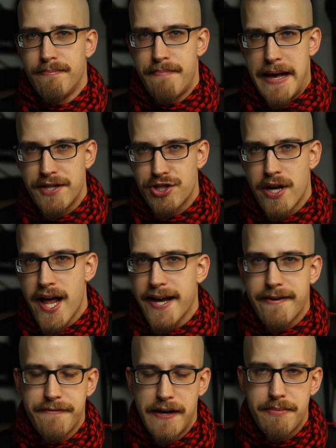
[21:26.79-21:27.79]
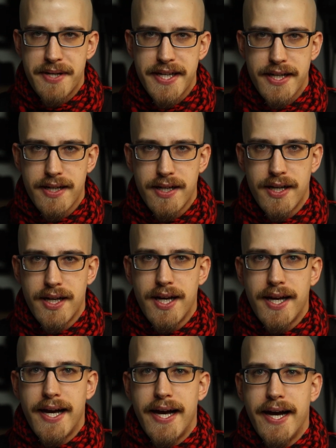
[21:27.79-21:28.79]
mesh-like fabric.
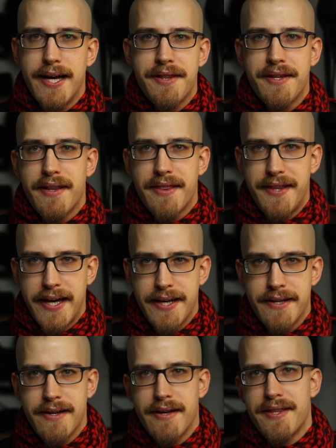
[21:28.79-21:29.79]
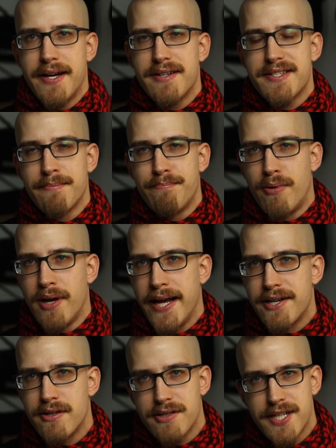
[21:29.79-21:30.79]
And then there's a
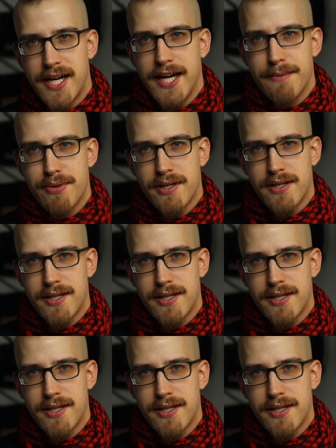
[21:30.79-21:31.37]
bolero type